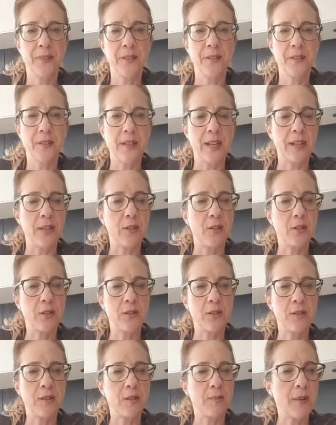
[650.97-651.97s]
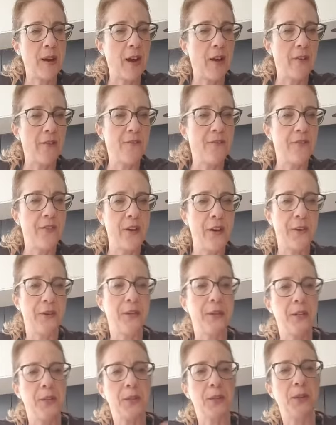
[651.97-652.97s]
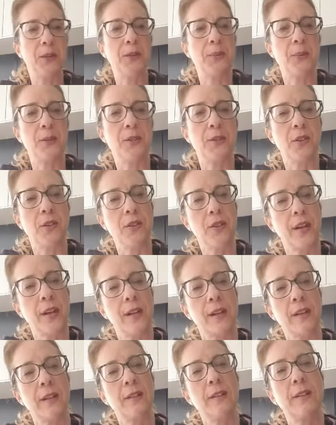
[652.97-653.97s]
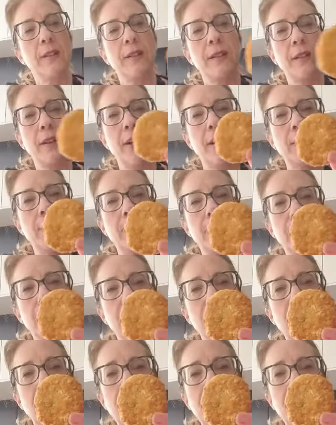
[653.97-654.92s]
They do smell very good. What do you think? Nice.